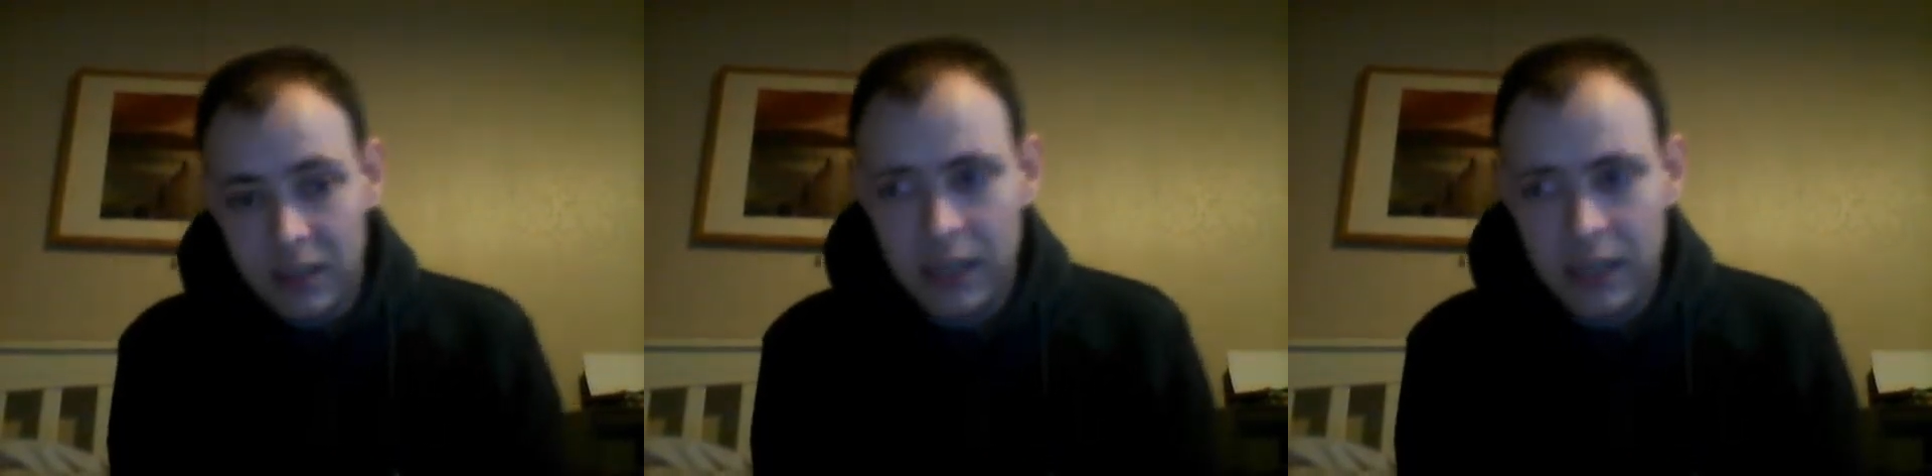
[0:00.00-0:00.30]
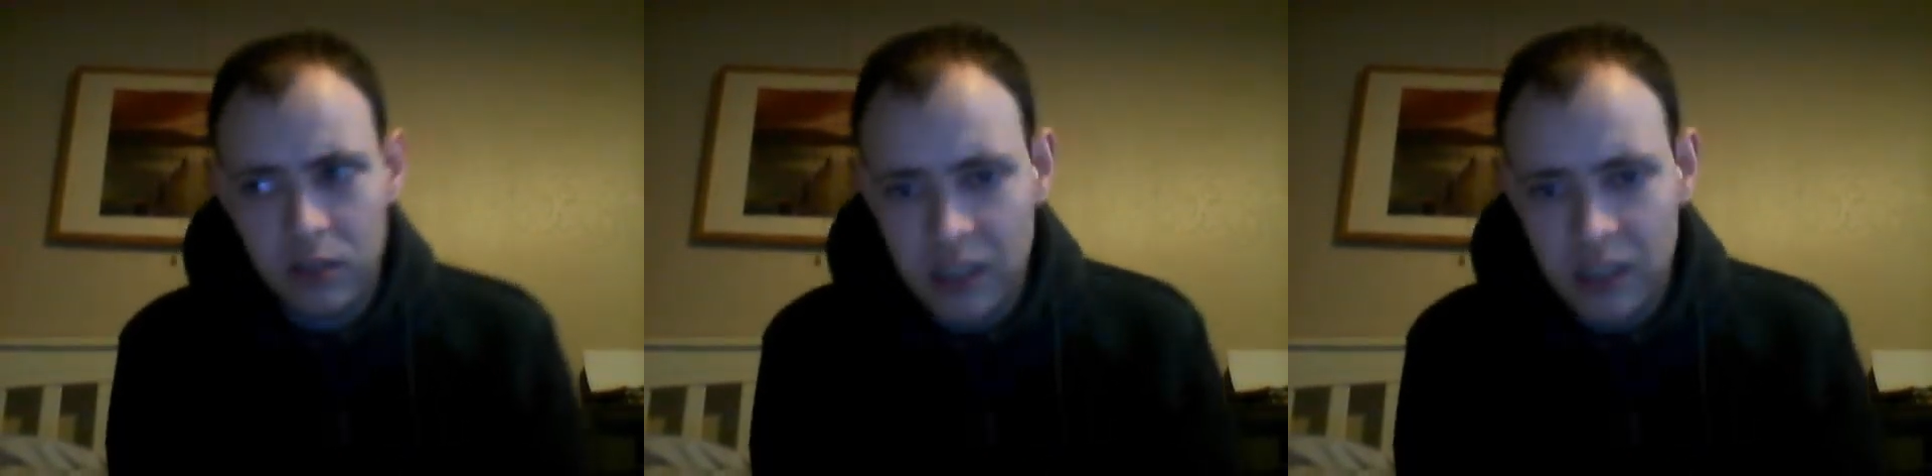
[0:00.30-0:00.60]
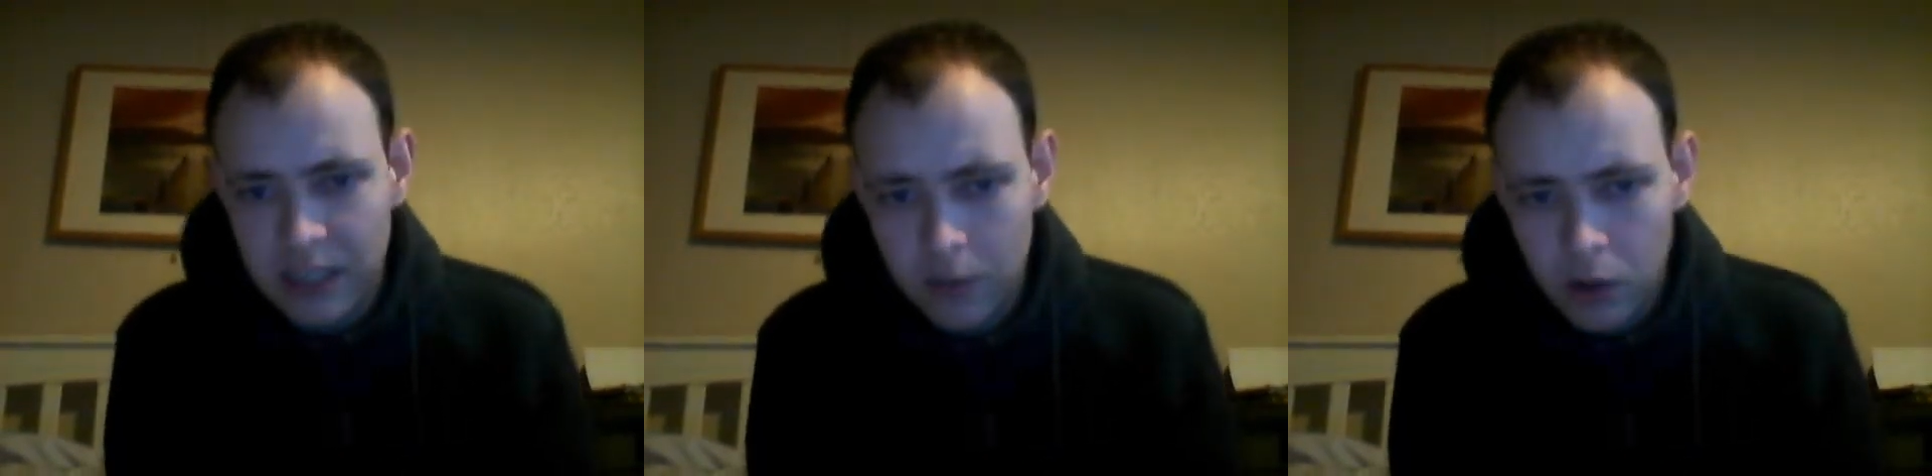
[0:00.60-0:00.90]
He does the
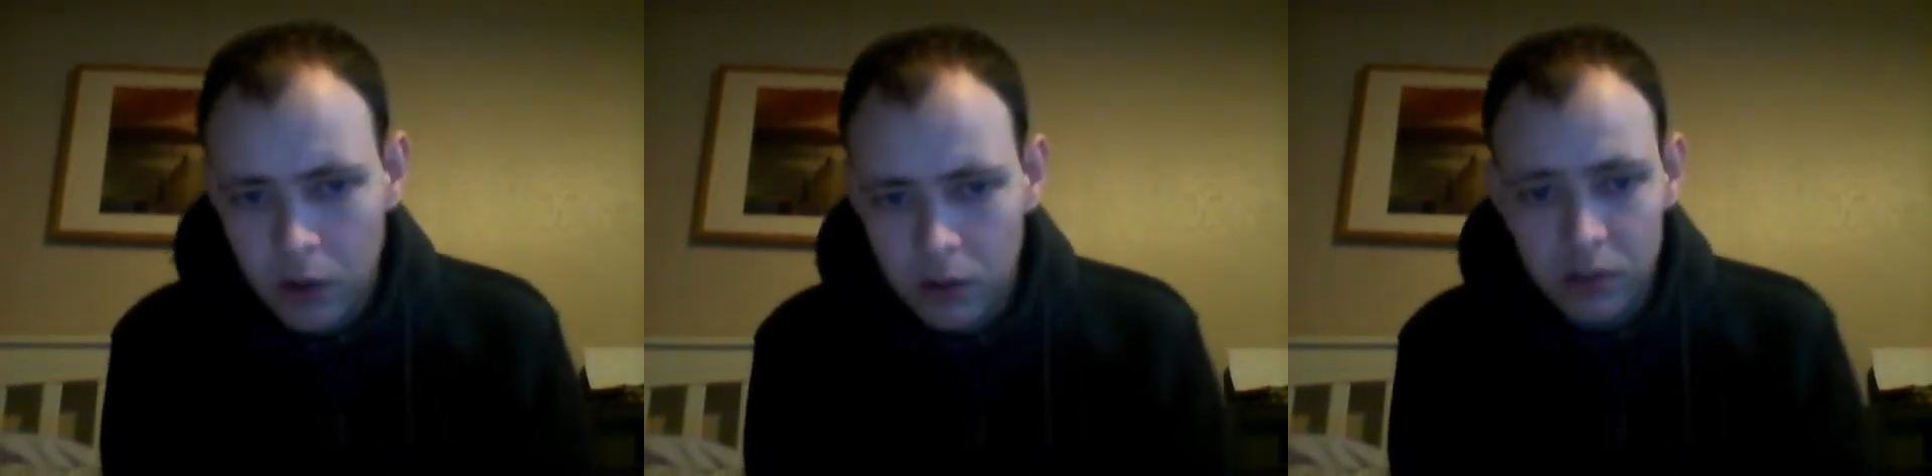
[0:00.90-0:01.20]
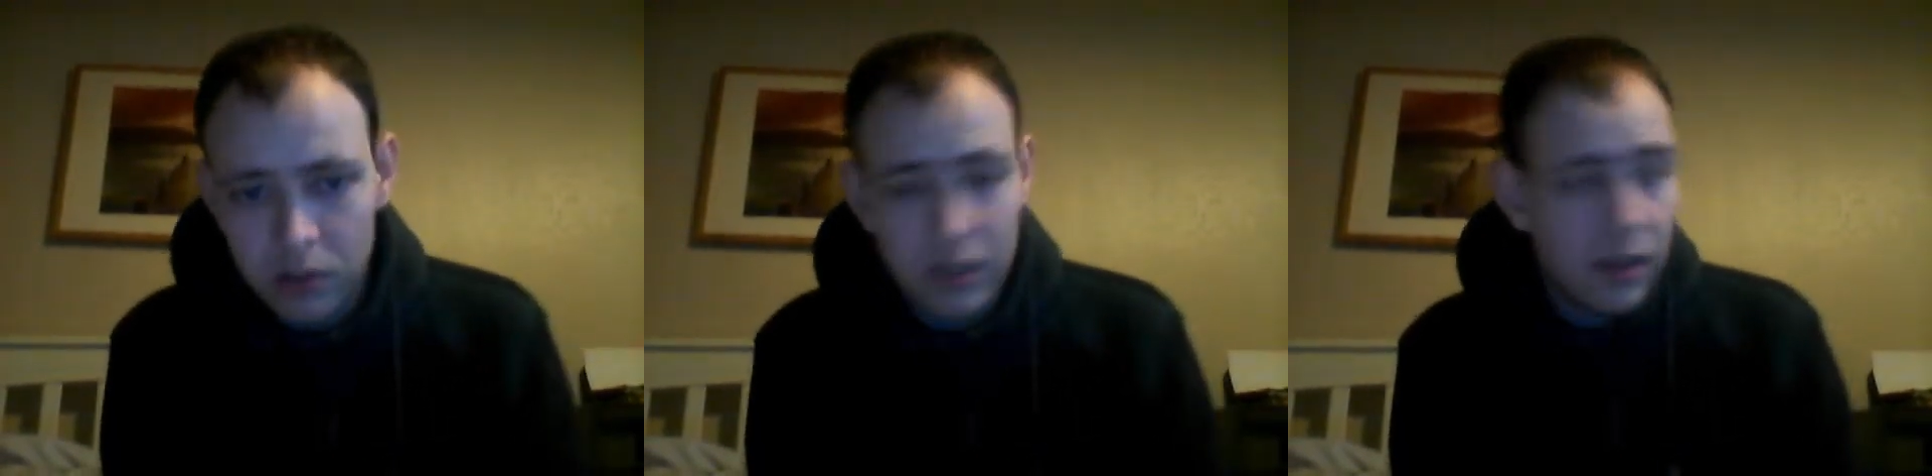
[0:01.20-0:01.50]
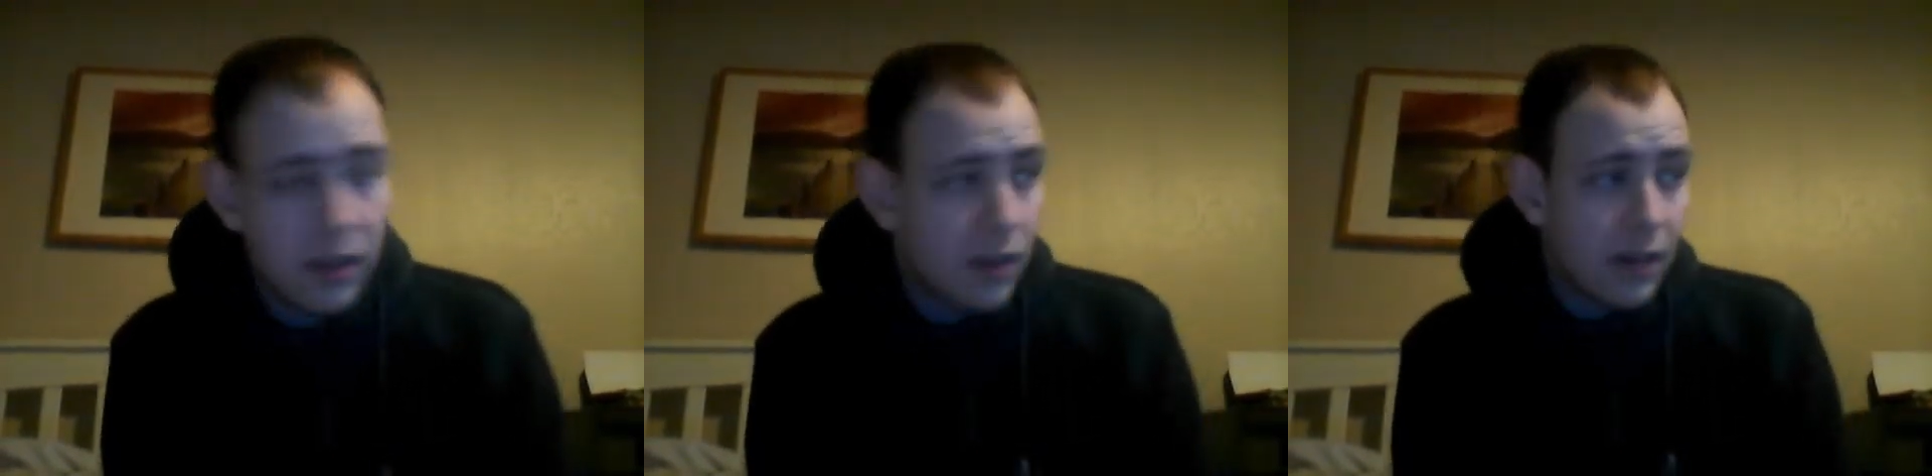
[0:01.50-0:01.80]
clean vocals,
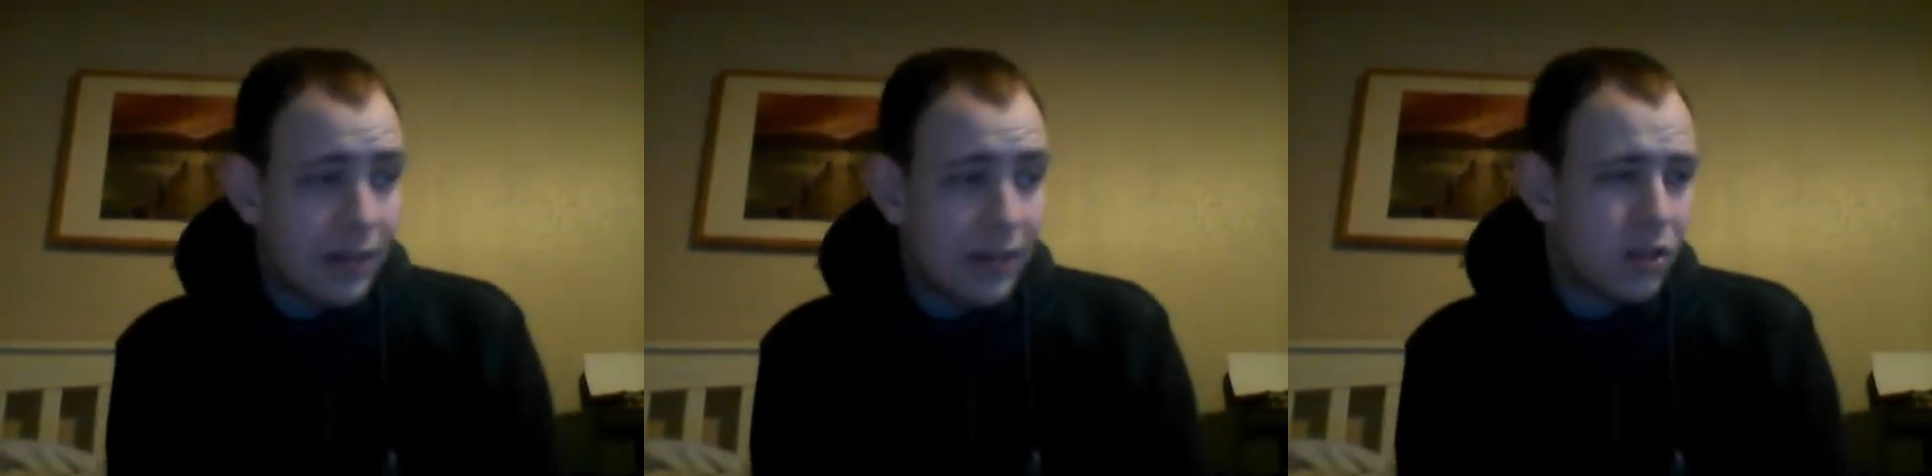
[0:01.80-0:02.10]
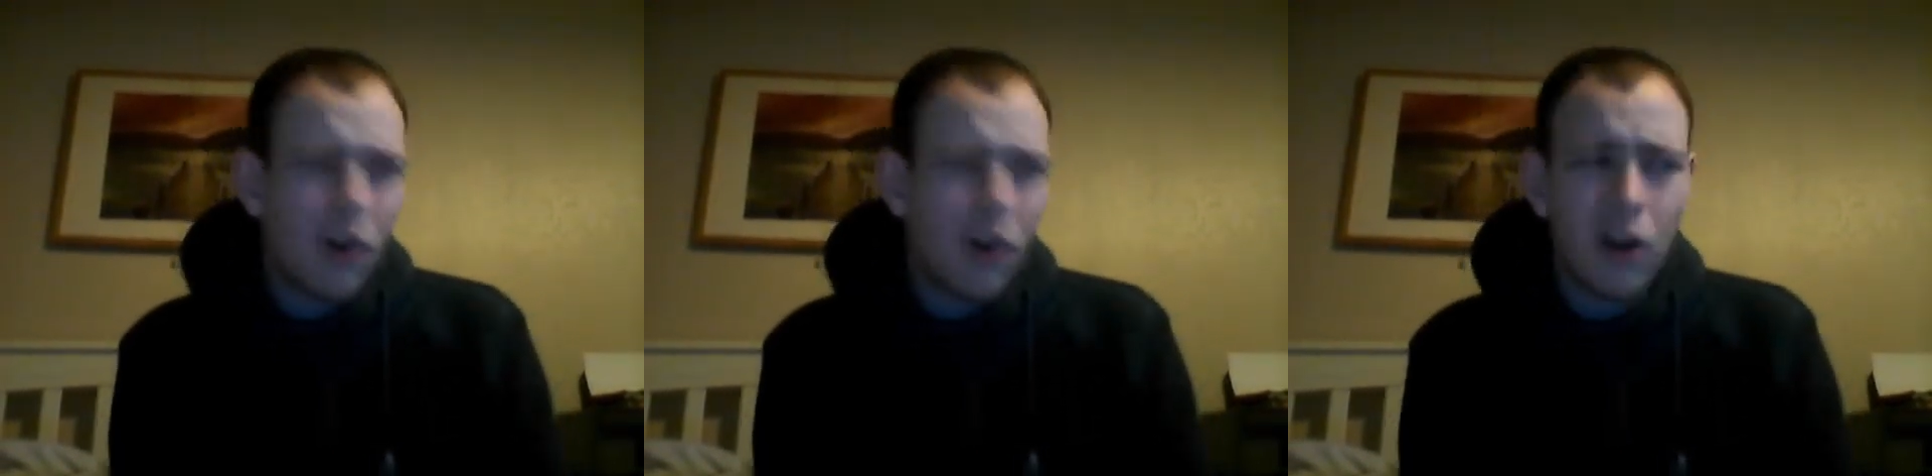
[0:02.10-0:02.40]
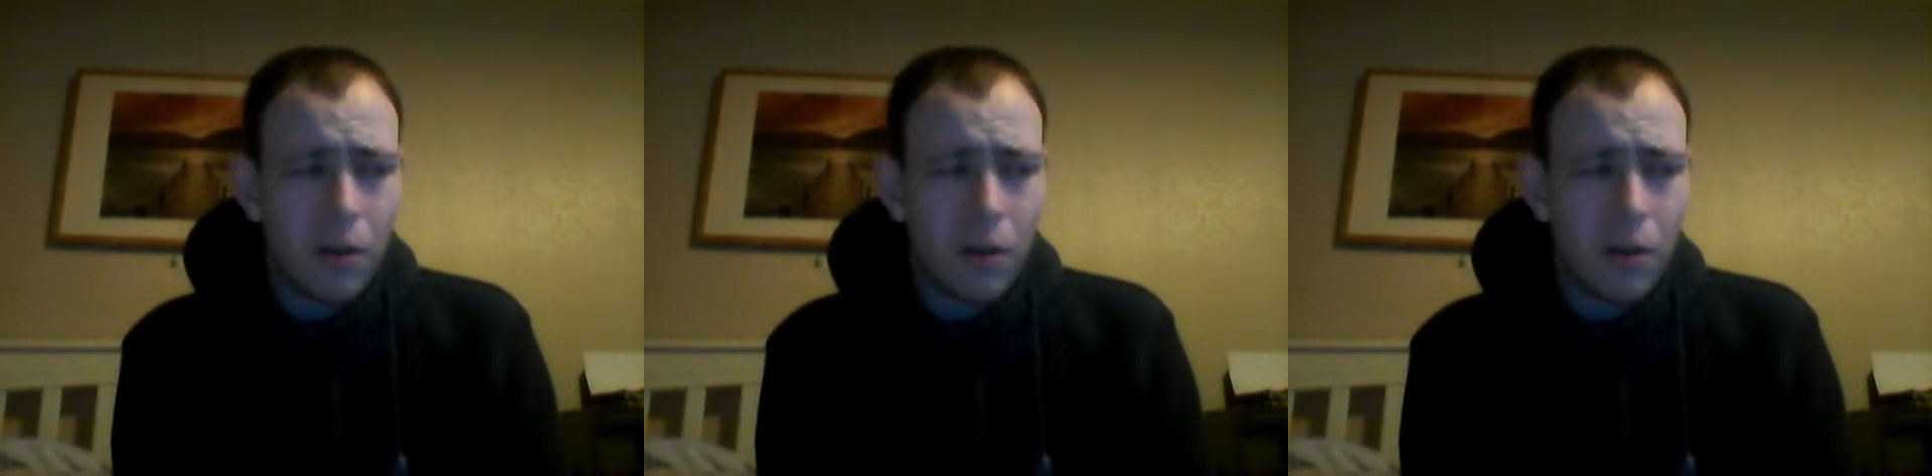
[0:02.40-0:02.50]
and talk